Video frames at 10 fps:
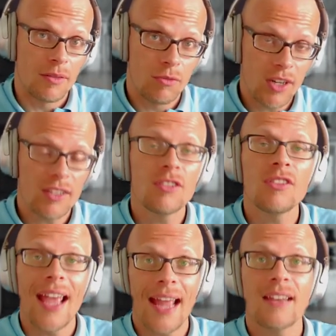written
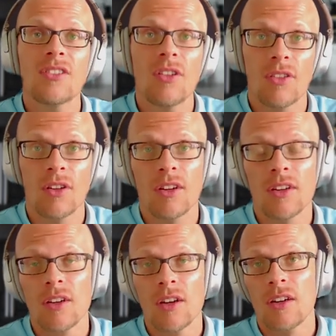and the
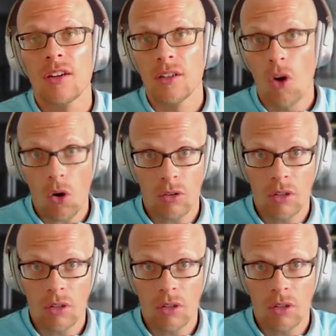oral